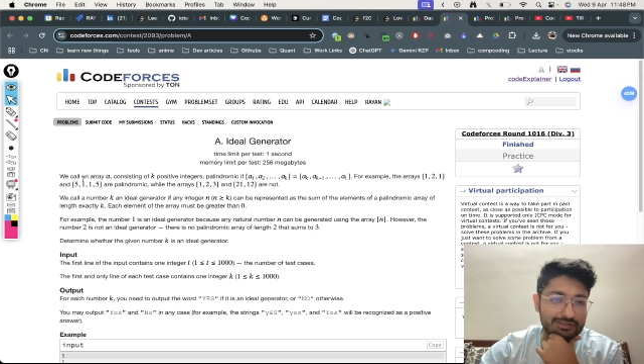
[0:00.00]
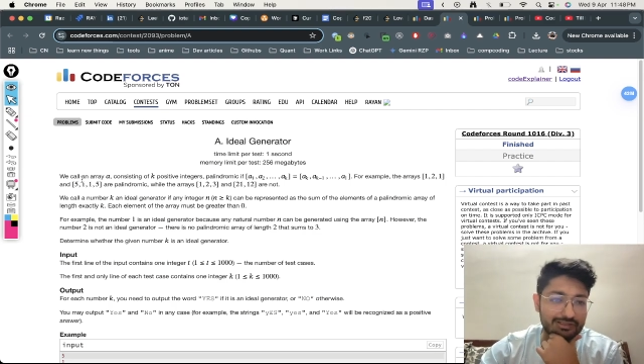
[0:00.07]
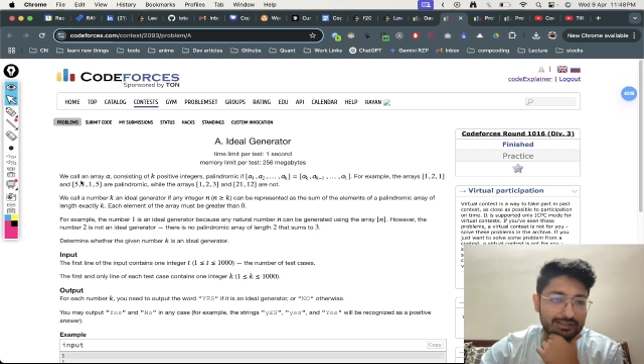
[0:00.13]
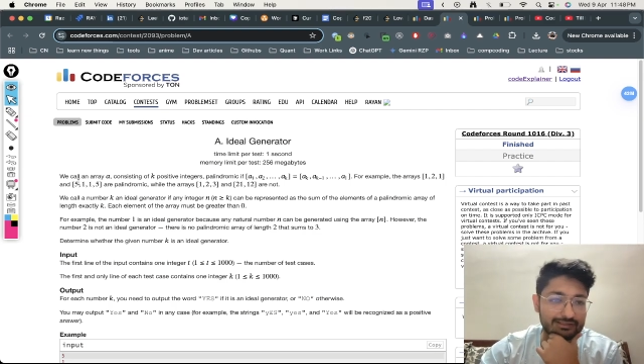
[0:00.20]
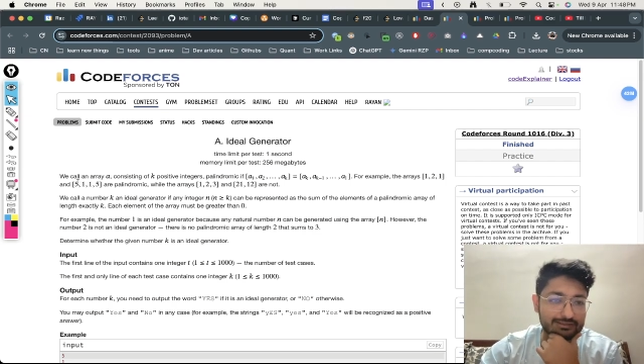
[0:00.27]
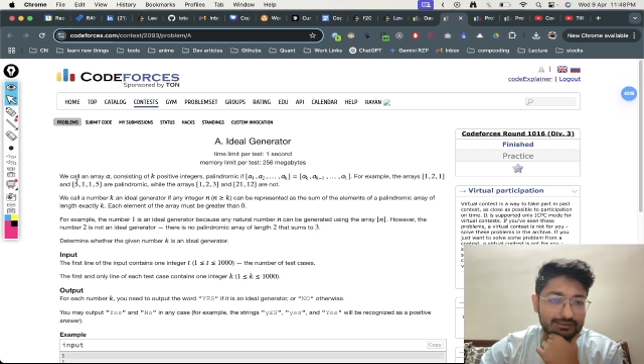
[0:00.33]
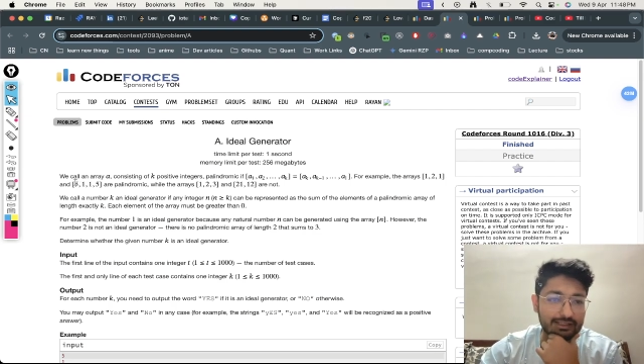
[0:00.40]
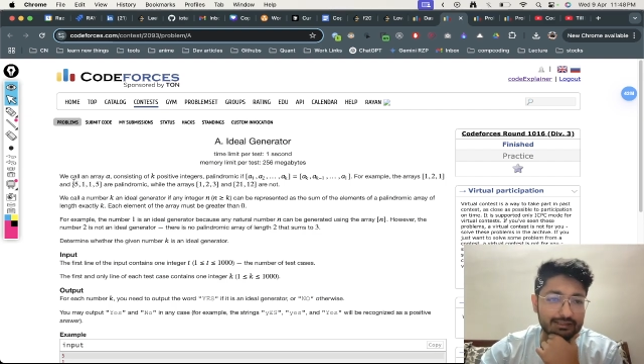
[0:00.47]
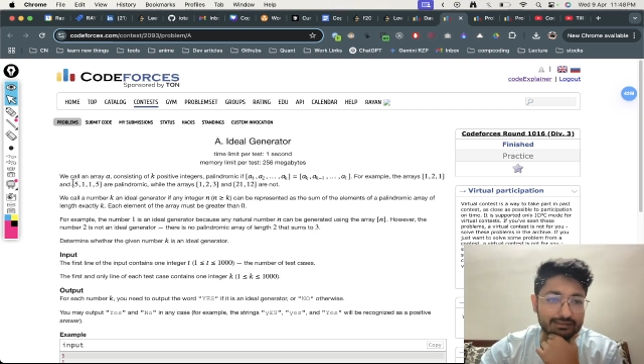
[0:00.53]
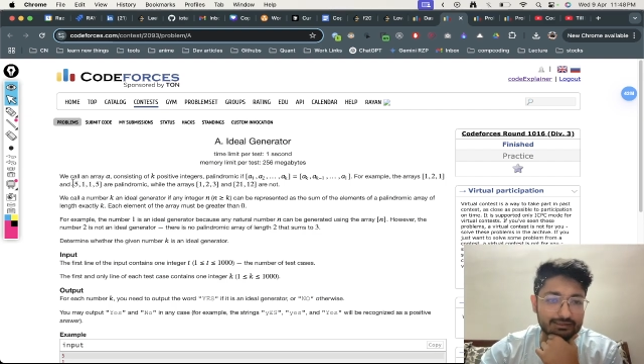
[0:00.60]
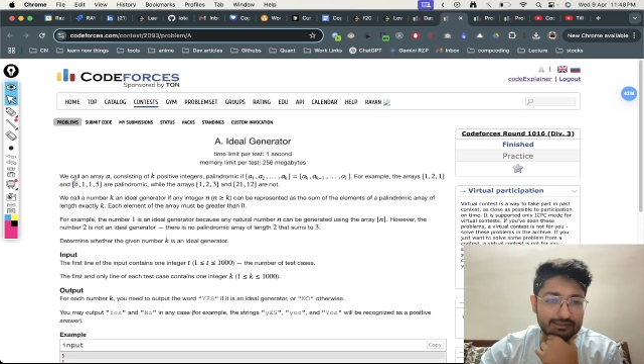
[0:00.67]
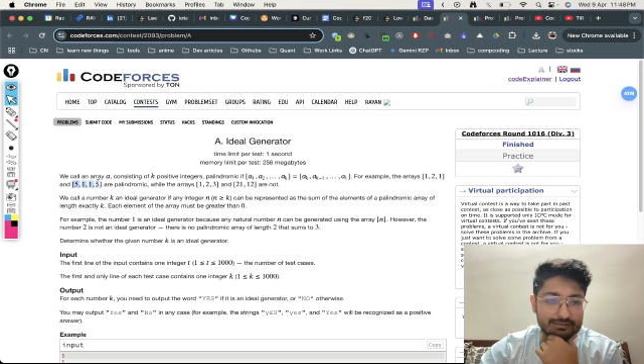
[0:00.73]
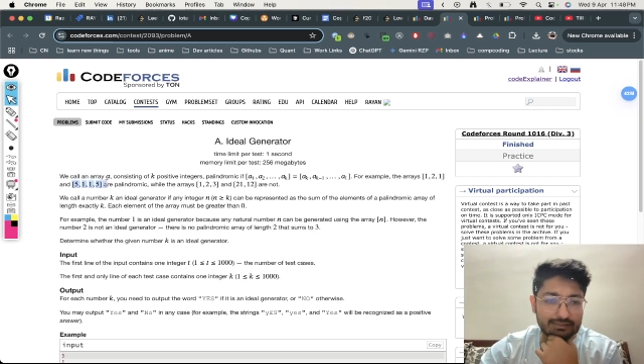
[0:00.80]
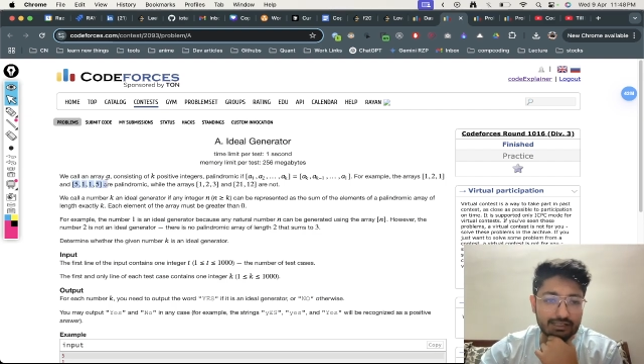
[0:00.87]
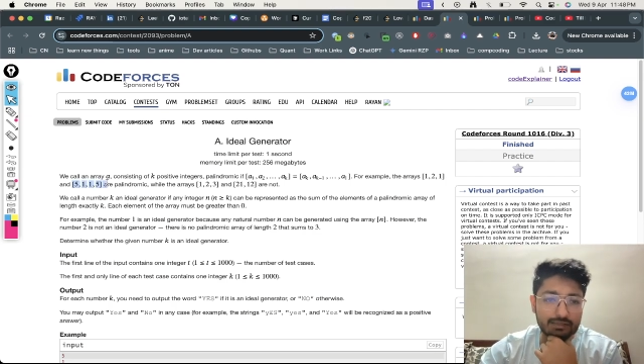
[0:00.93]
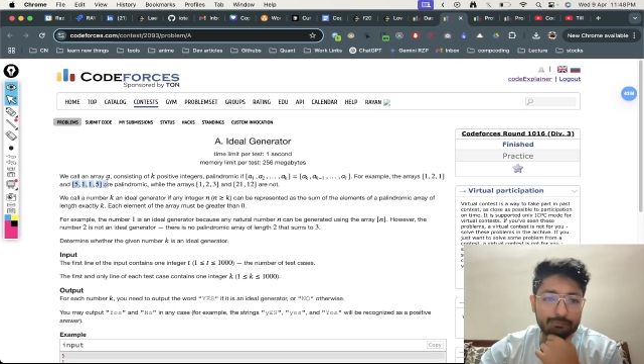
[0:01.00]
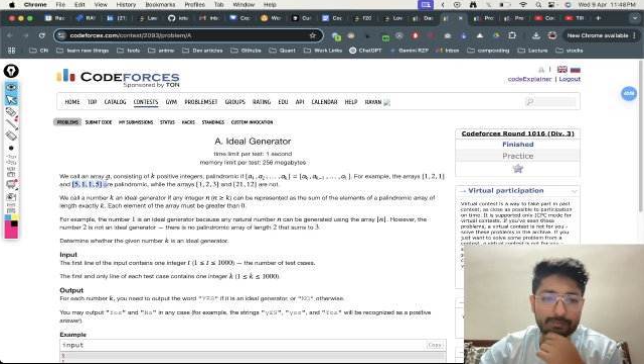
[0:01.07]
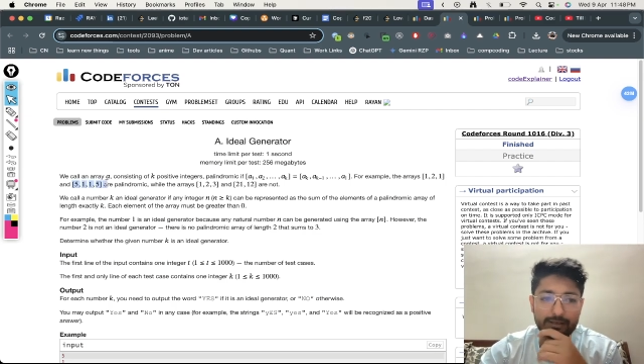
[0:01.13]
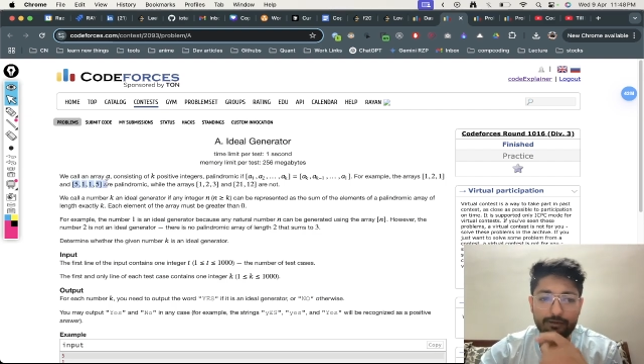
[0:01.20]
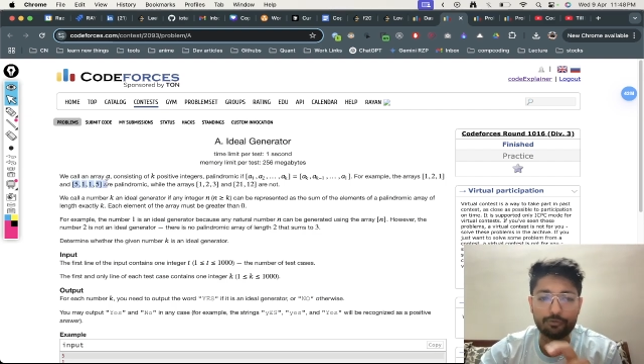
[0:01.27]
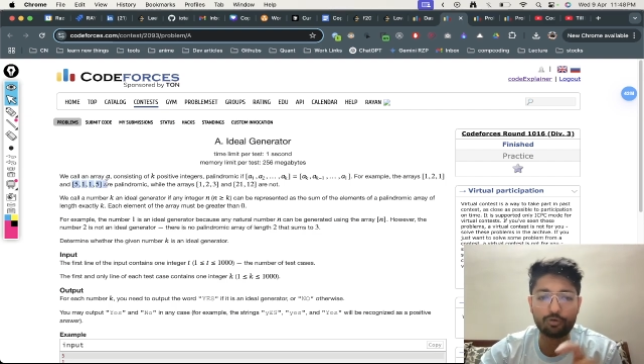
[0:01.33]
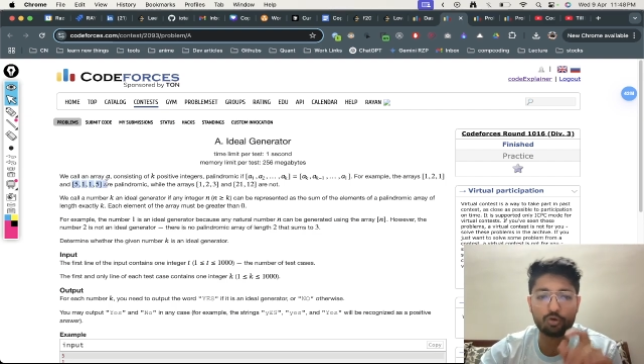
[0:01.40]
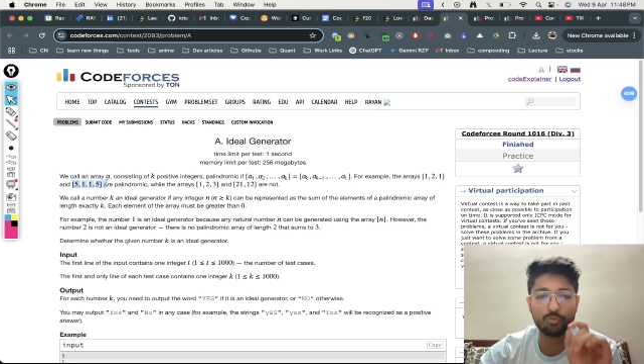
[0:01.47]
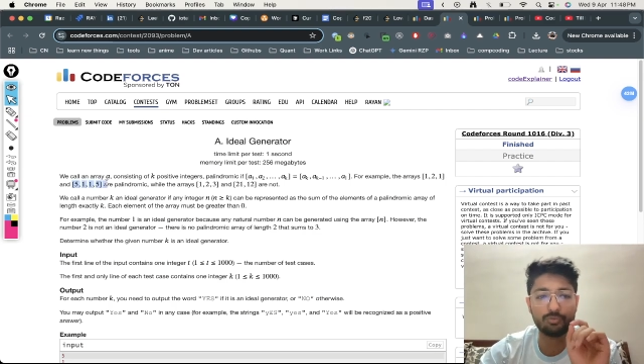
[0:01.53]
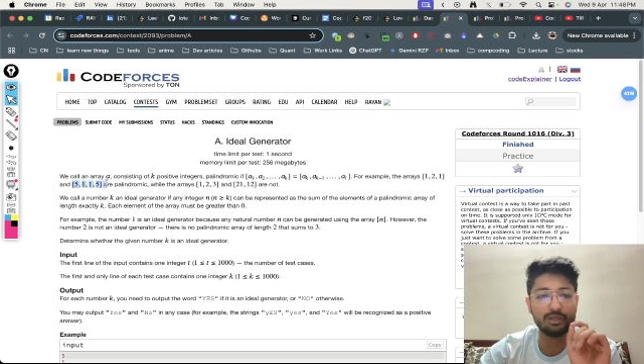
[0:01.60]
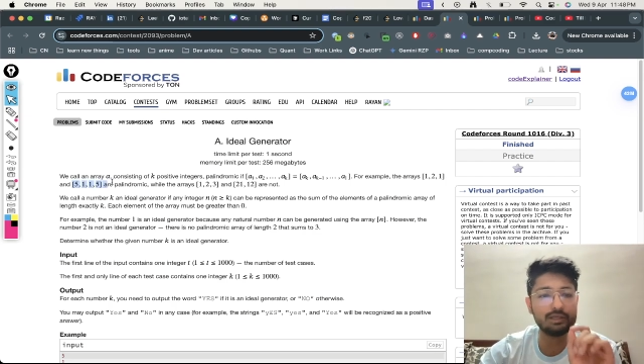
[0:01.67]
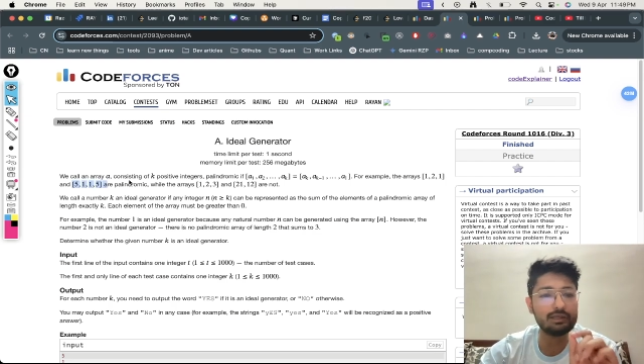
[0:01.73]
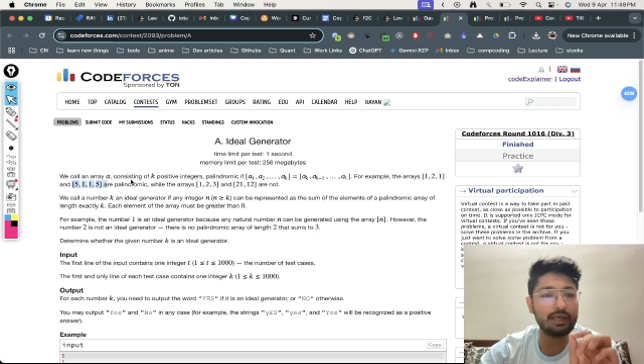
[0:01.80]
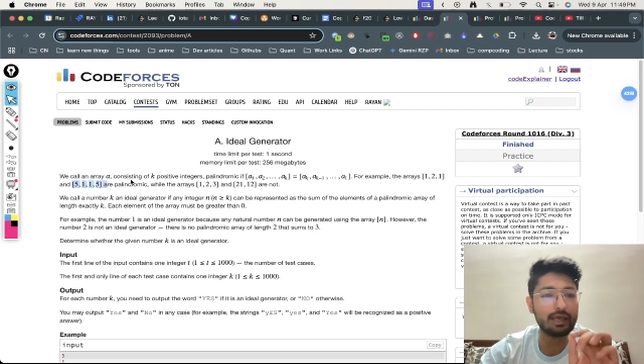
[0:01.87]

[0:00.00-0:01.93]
can see that these are palindromic